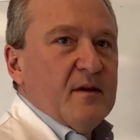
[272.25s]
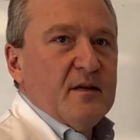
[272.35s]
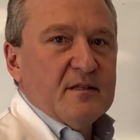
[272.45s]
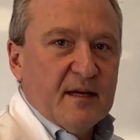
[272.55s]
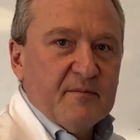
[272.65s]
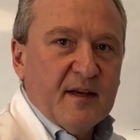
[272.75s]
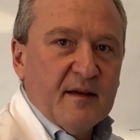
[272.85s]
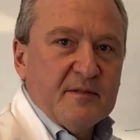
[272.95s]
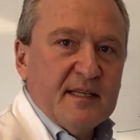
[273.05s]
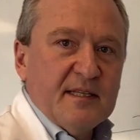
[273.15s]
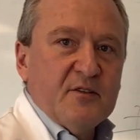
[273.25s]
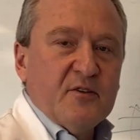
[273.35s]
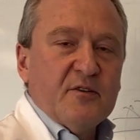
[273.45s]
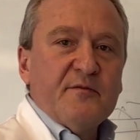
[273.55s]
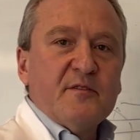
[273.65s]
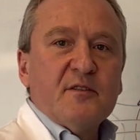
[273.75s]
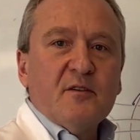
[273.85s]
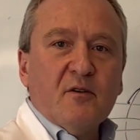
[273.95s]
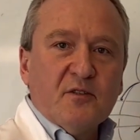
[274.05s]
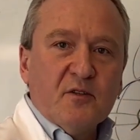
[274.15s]
Sometimes these nerves
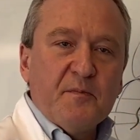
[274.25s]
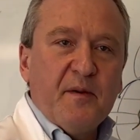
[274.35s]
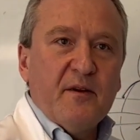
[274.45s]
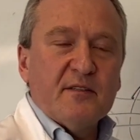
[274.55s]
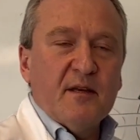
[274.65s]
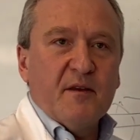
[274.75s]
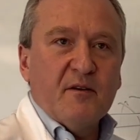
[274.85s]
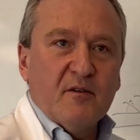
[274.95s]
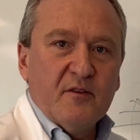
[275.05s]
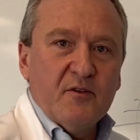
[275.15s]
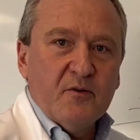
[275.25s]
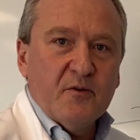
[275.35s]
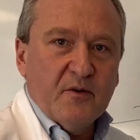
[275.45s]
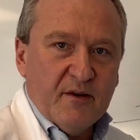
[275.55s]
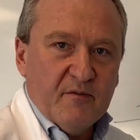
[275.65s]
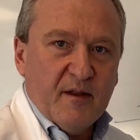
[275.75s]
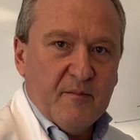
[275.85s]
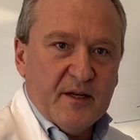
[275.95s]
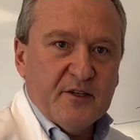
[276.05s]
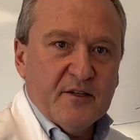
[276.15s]
also experience something called
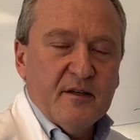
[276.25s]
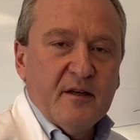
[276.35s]
neuroinflammation.